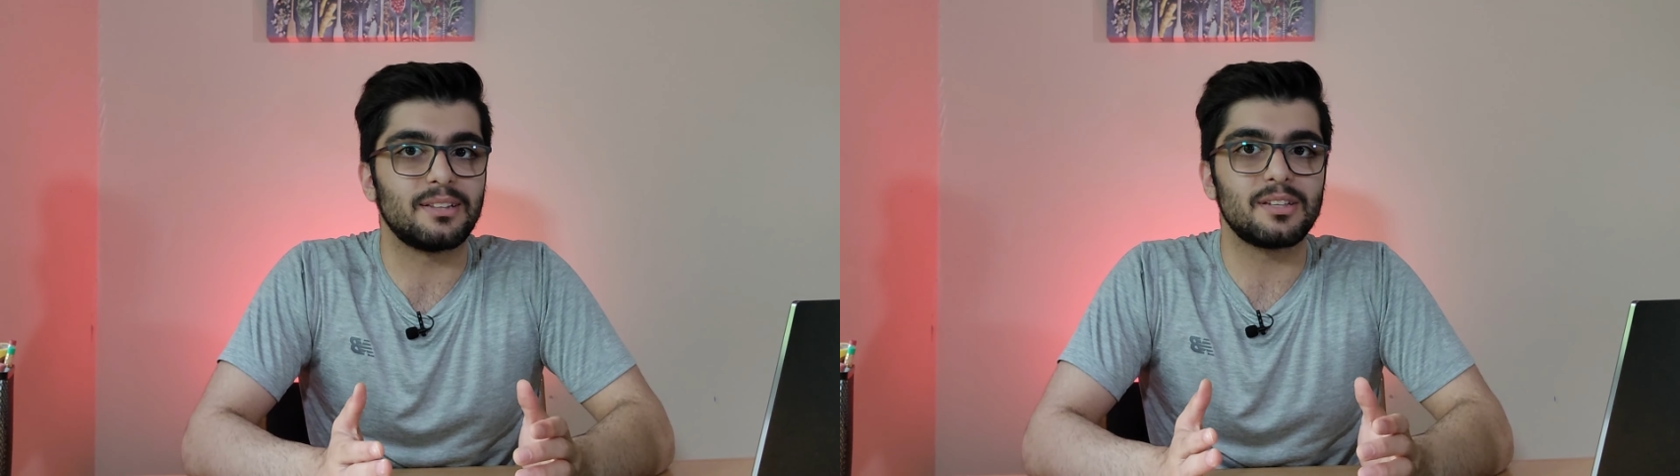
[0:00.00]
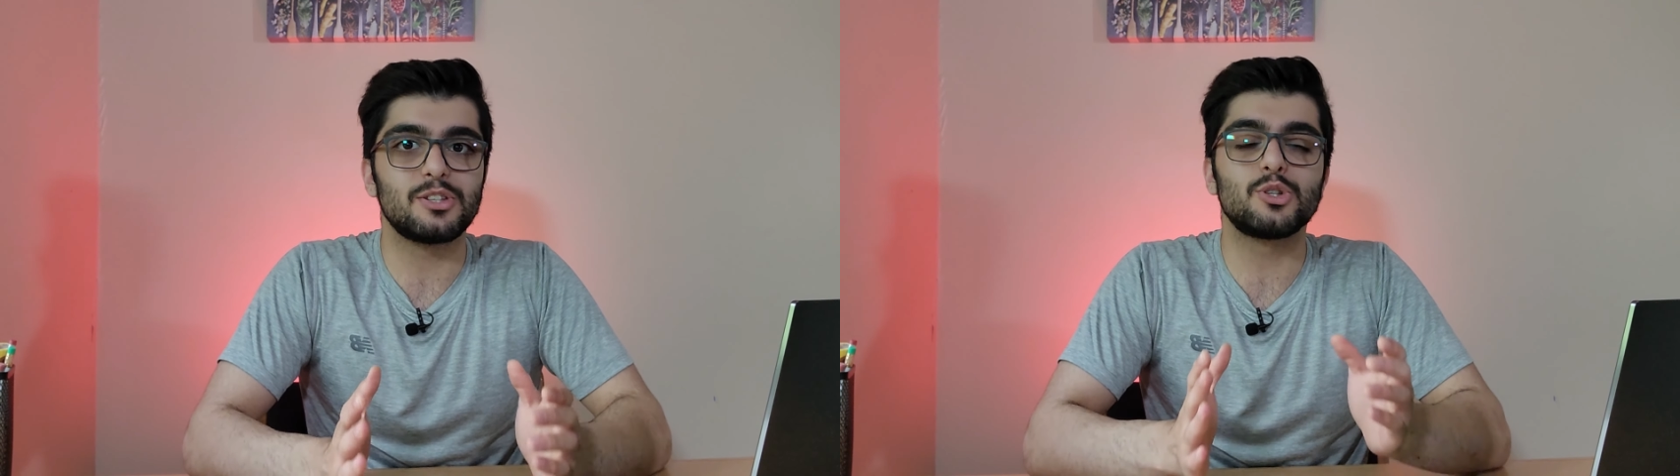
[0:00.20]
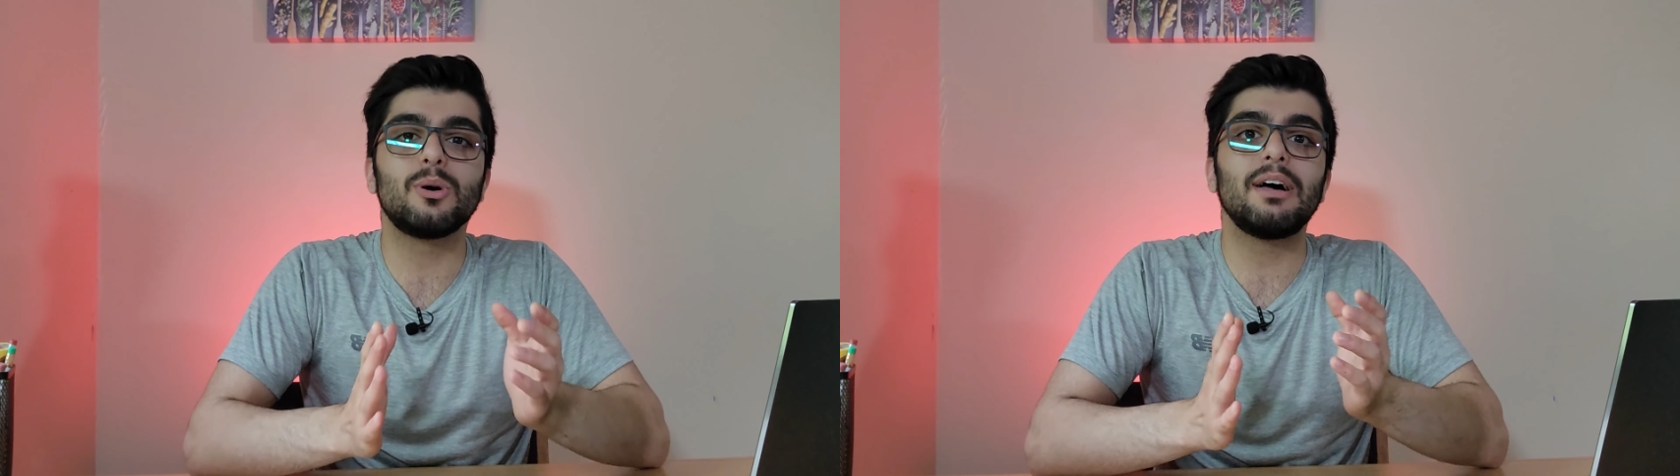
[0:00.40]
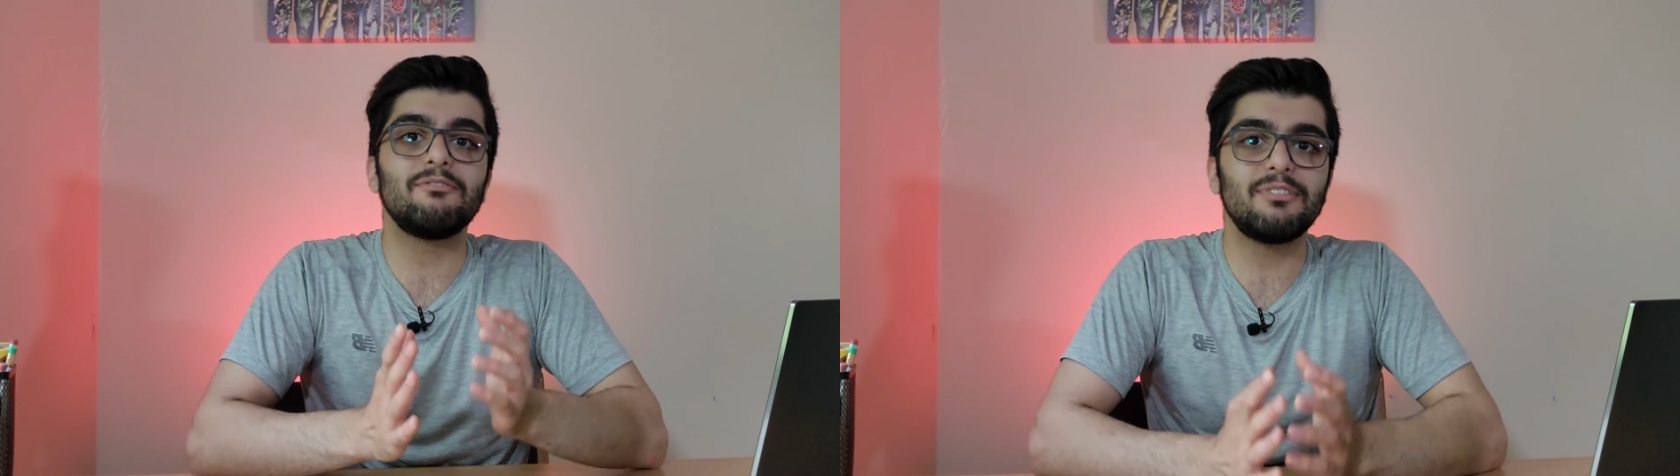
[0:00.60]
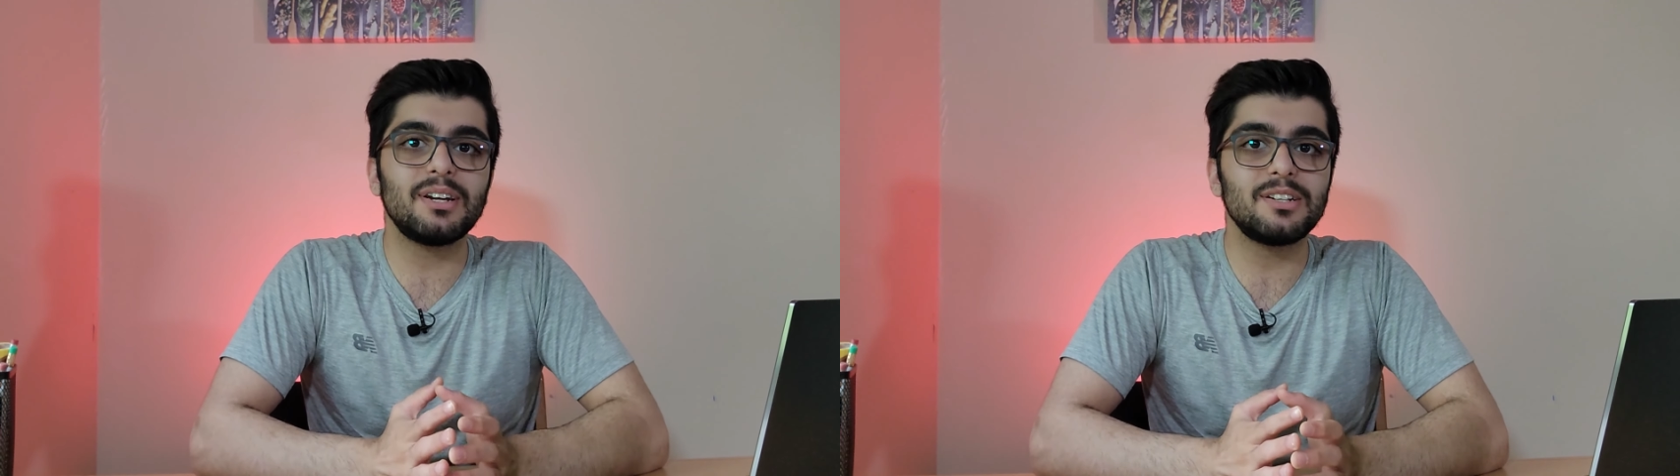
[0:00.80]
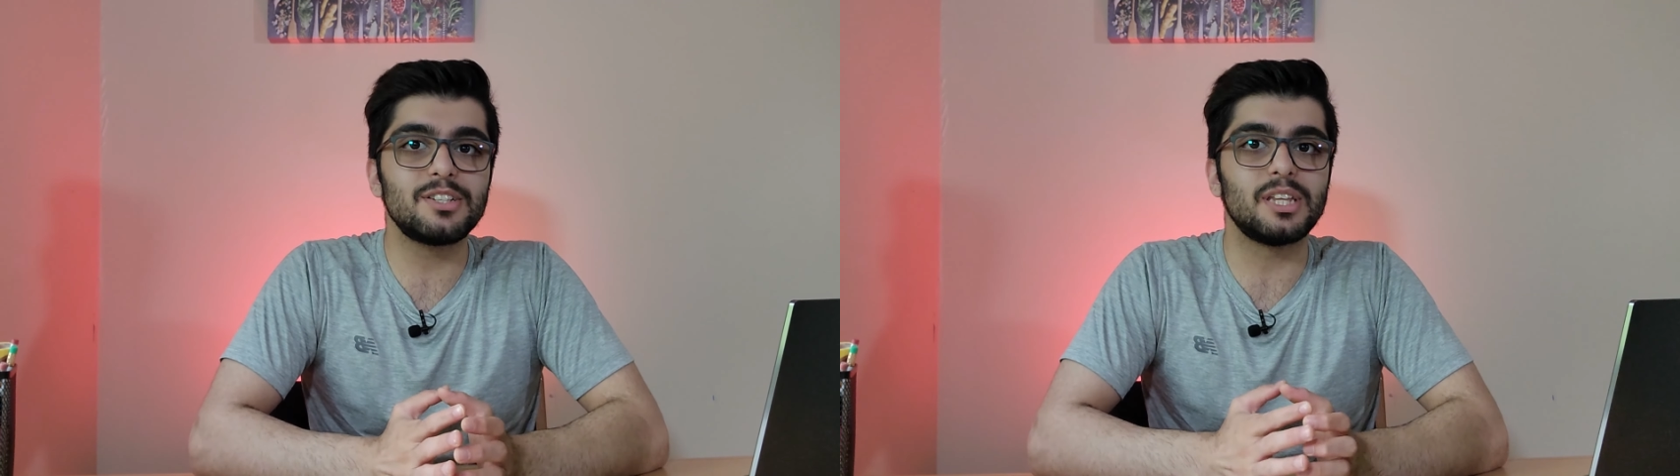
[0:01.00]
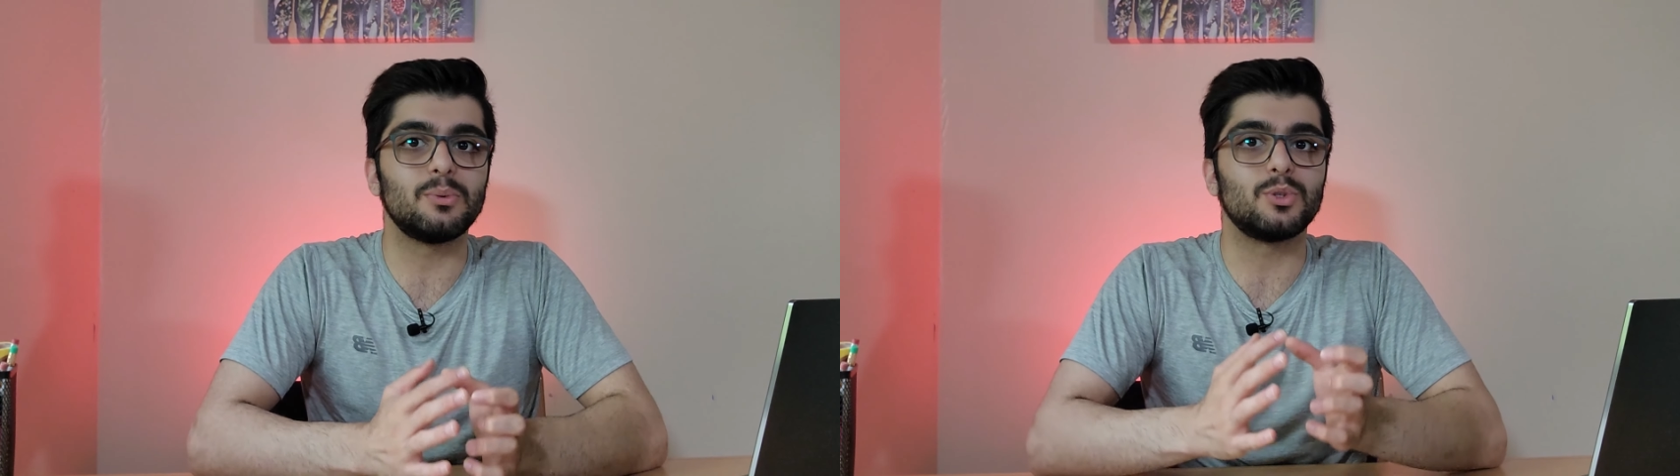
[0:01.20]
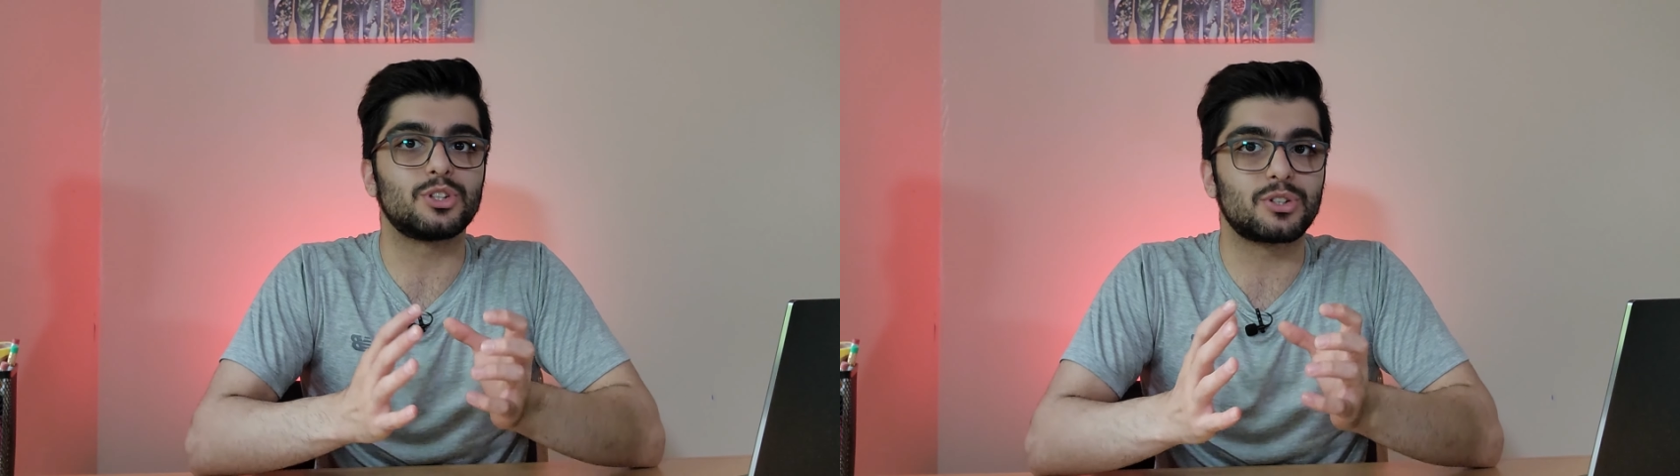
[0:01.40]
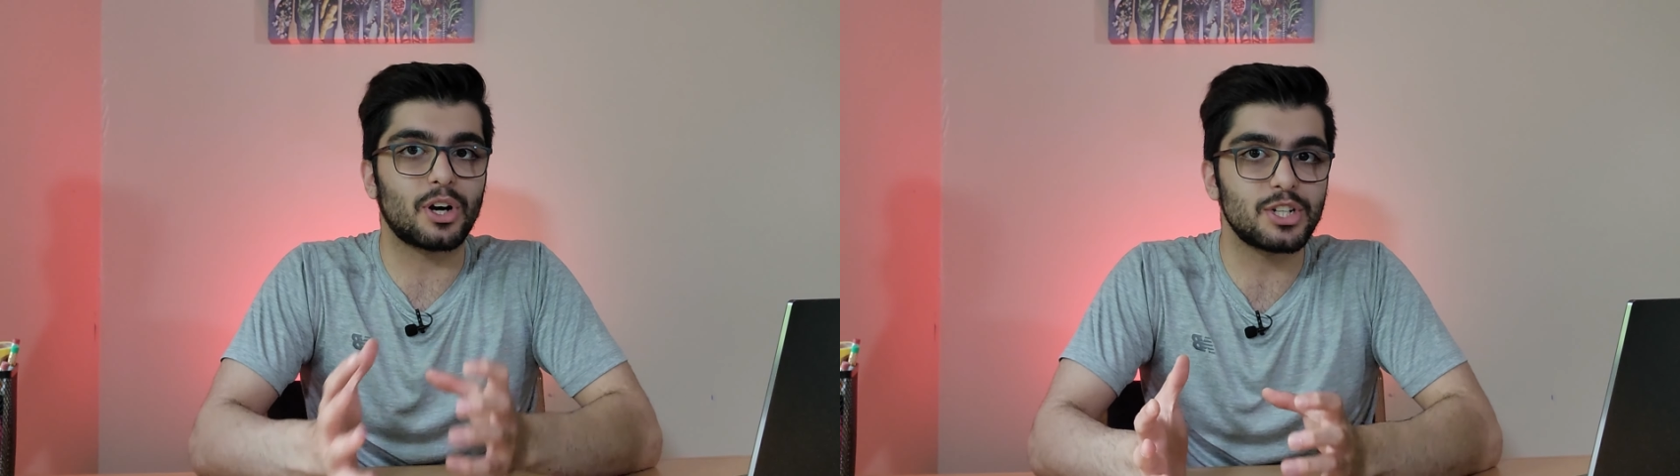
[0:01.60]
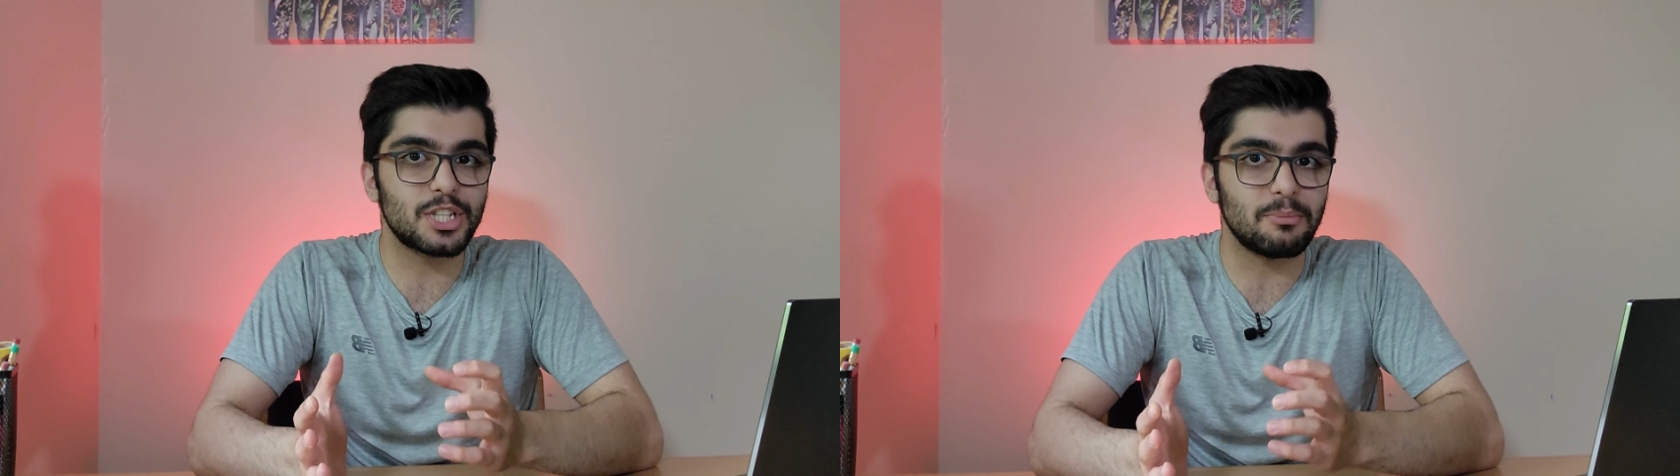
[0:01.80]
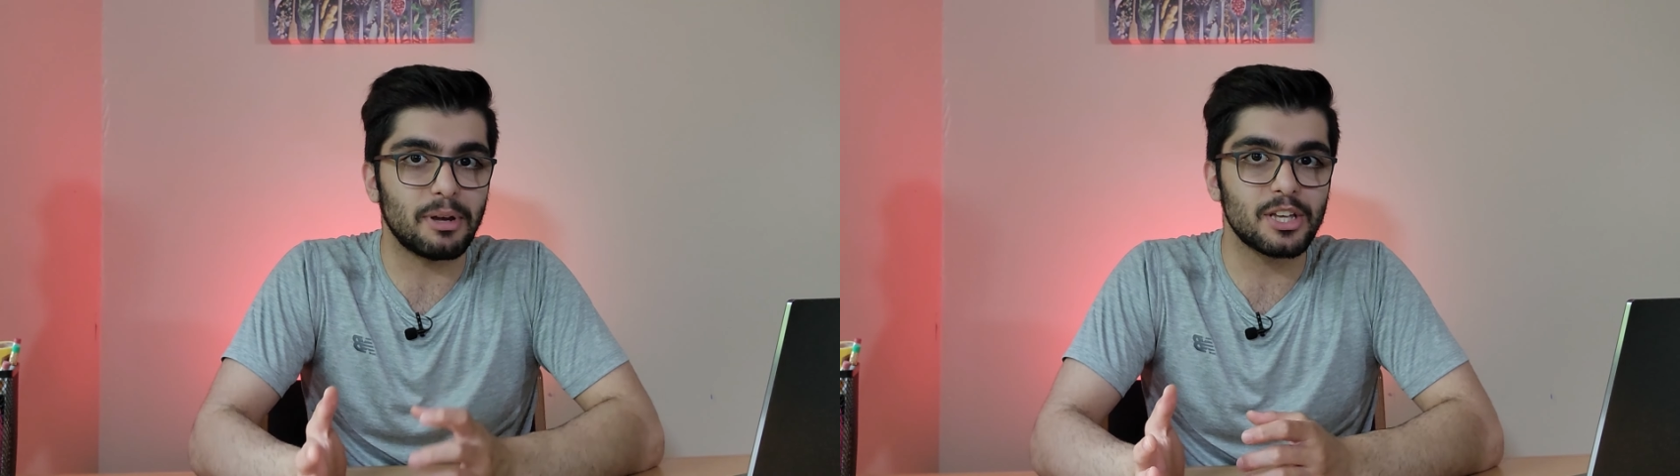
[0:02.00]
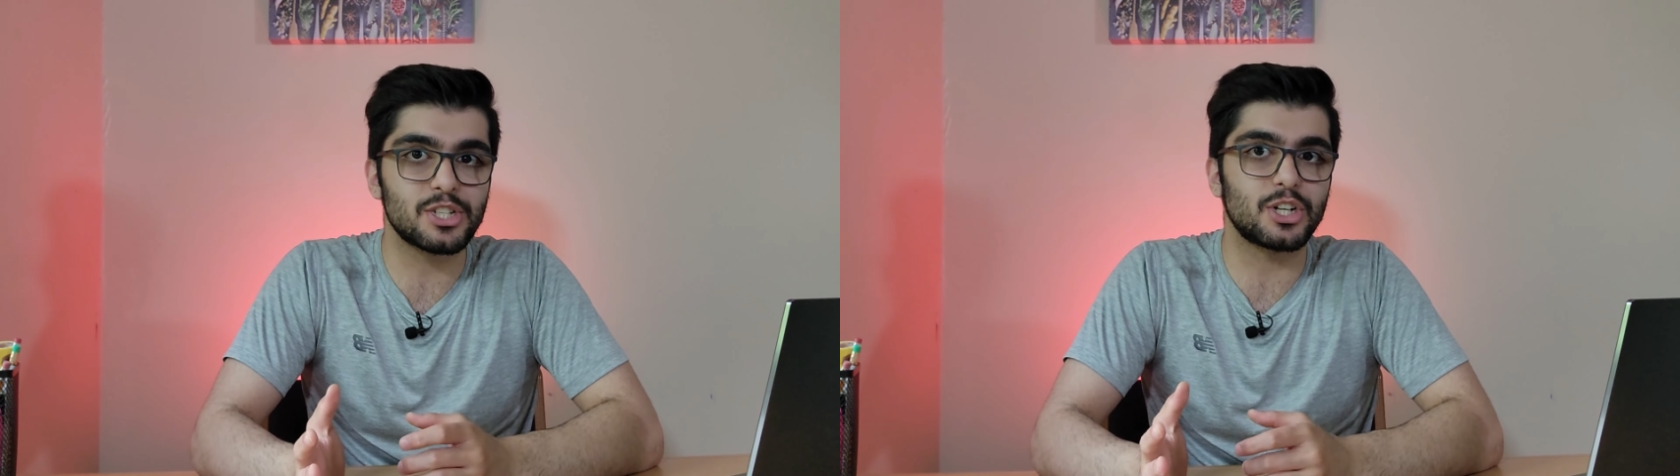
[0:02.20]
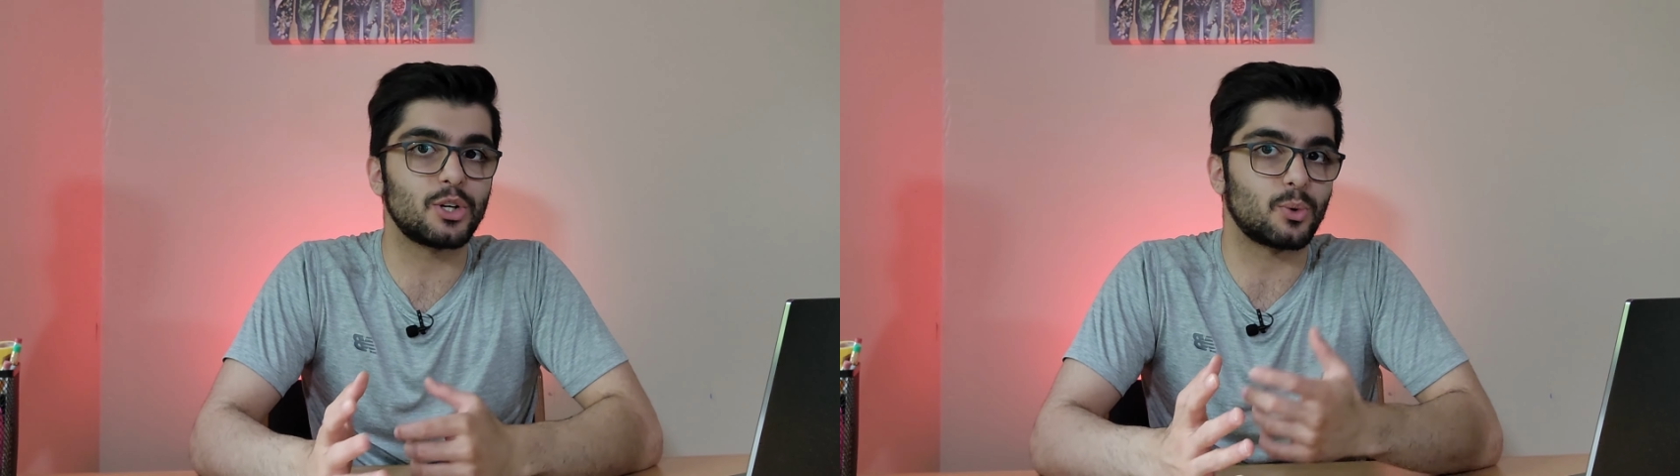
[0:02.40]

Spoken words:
So at first they would crush the mixture,